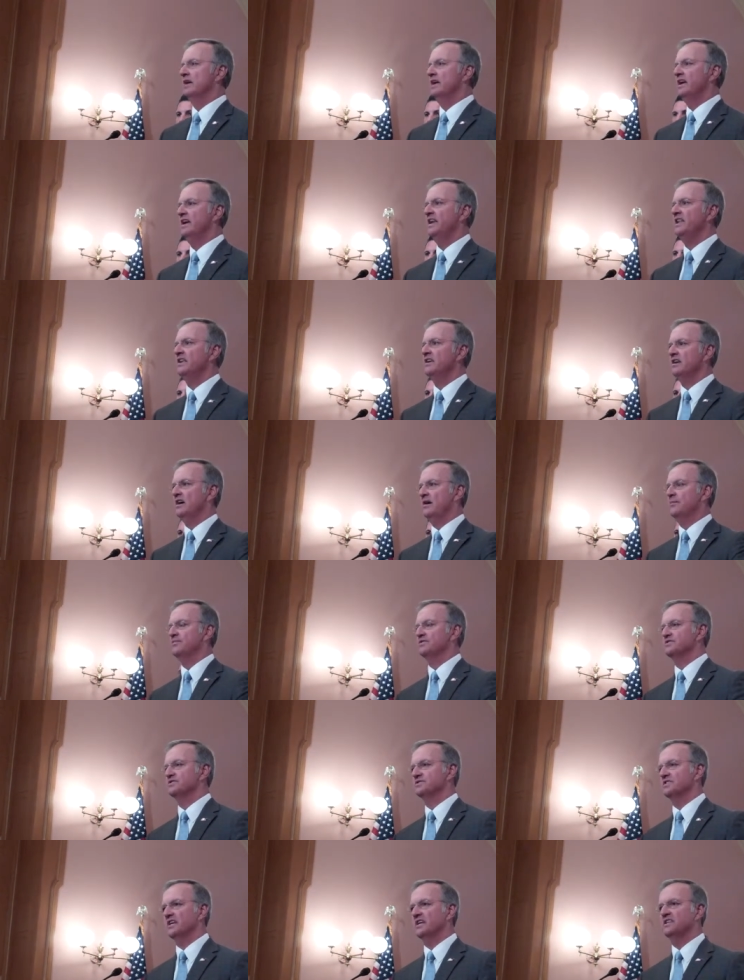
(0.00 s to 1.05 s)
any
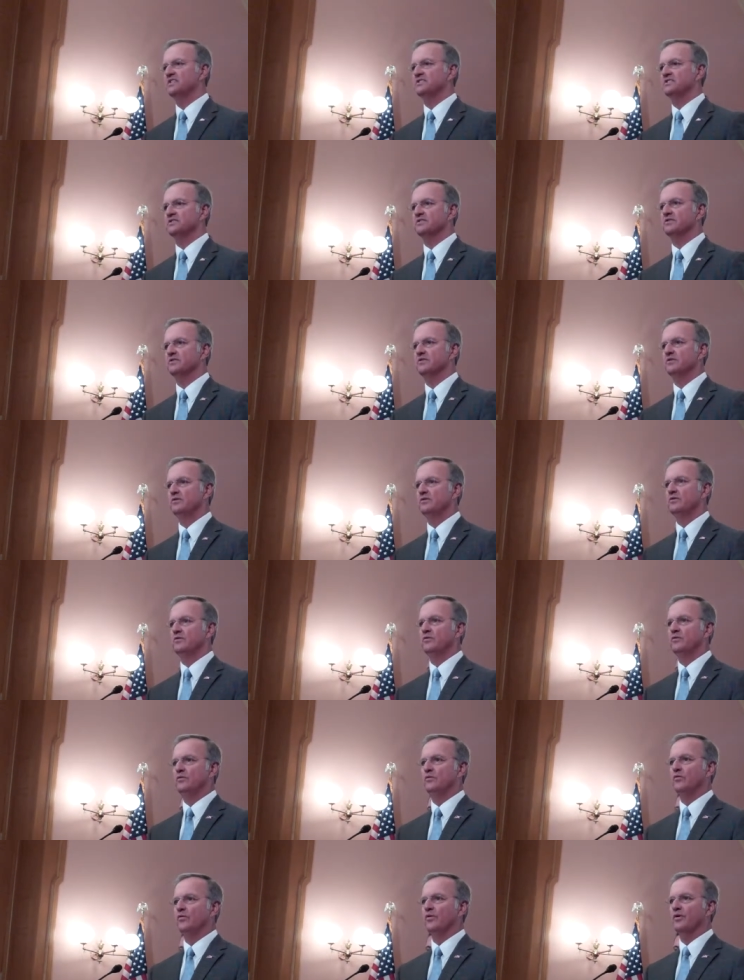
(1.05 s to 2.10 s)
compensation
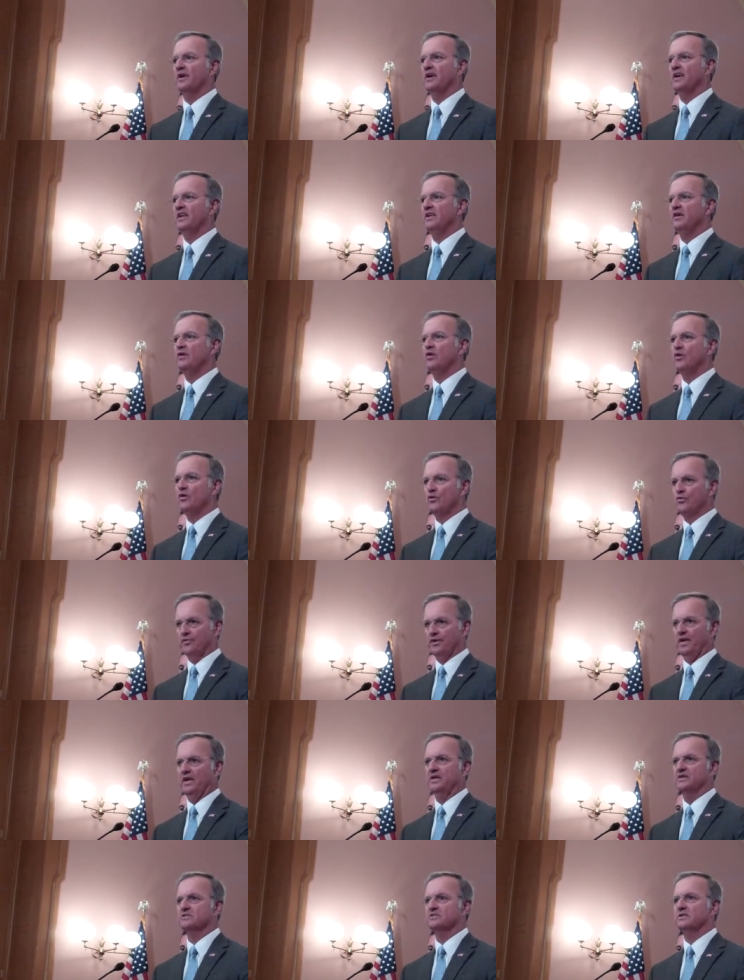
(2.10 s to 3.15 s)
or any
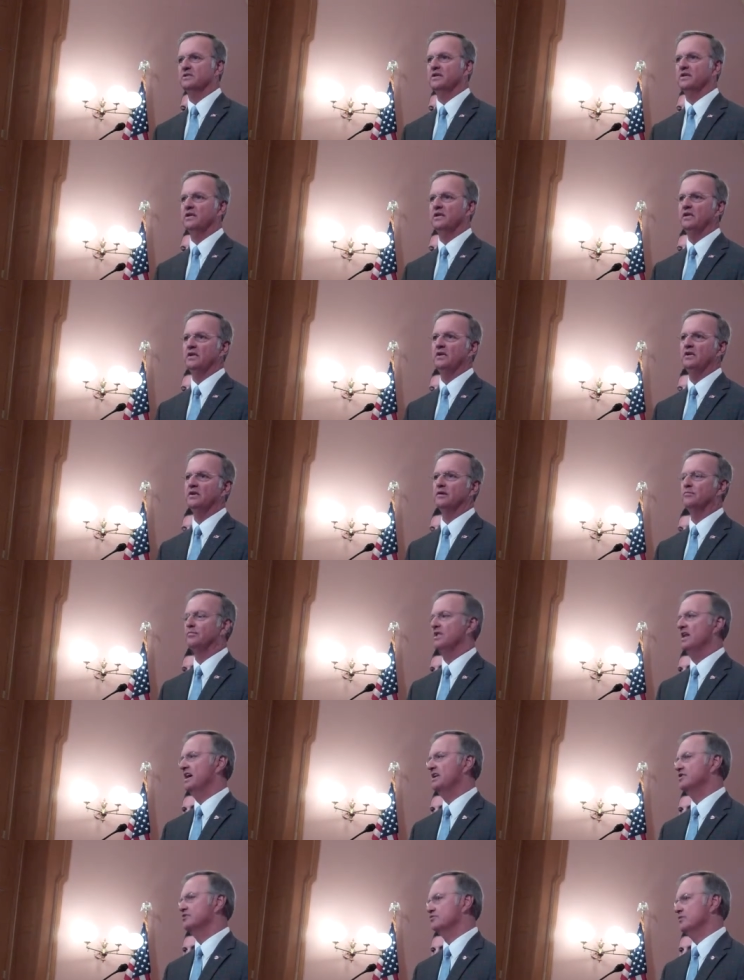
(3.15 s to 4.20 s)
holdings into
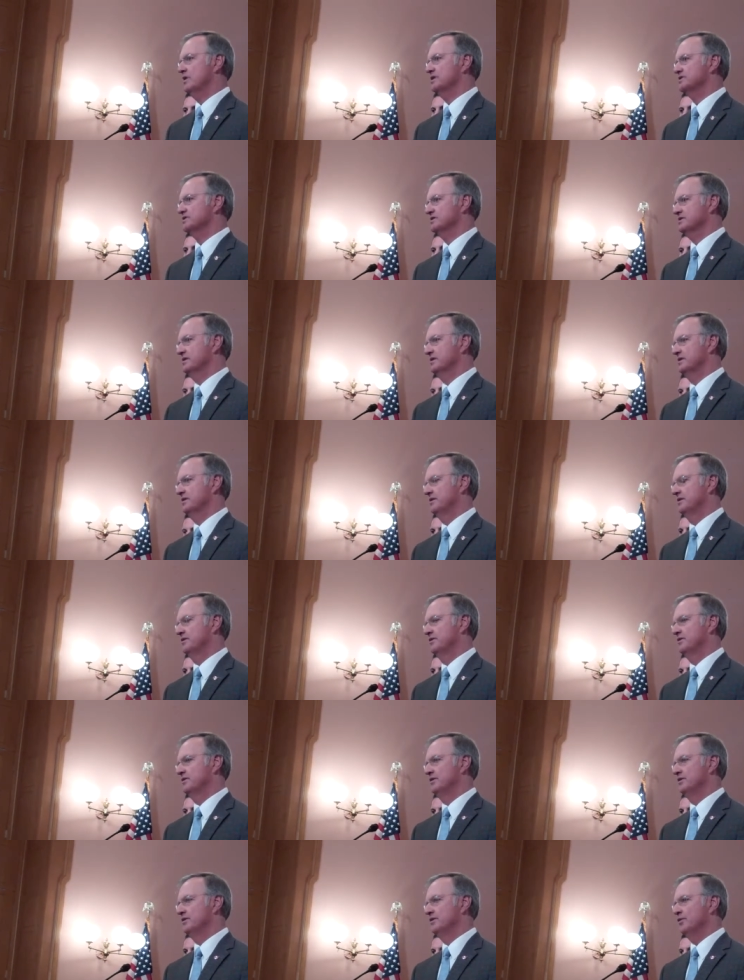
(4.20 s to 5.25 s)
blind trust.
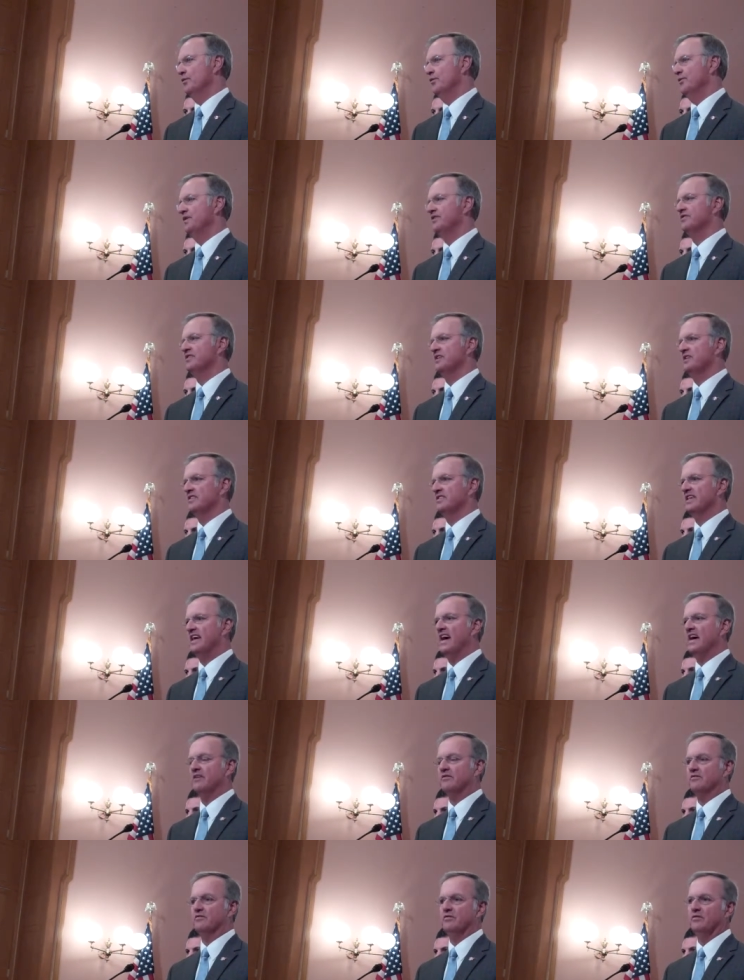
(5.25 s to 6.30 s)
We think
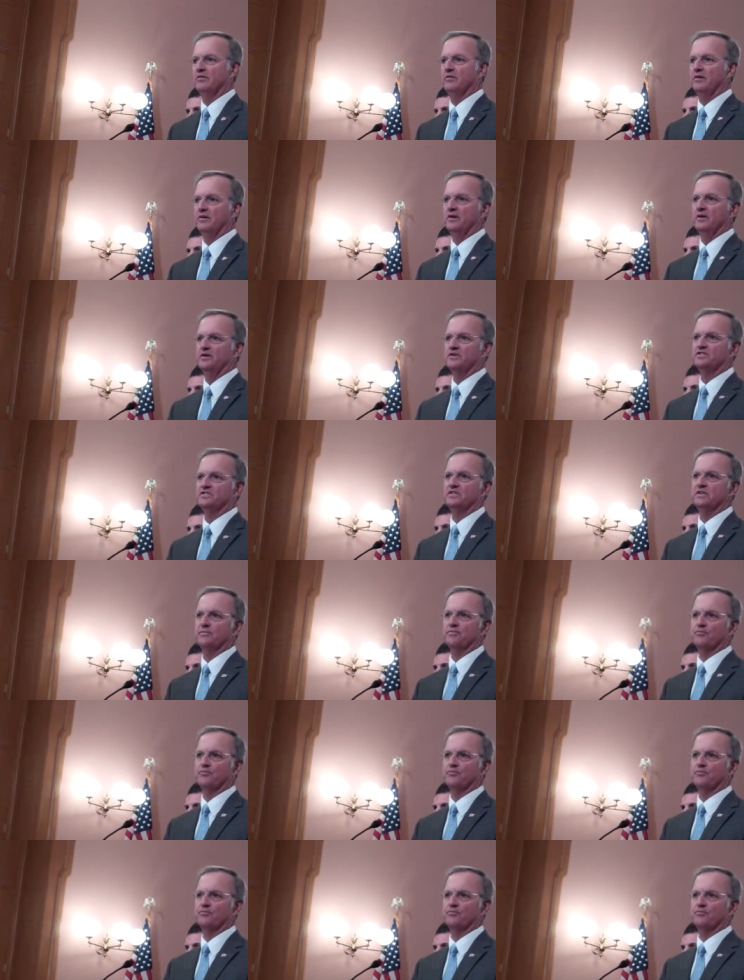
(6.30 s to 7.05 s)
that is the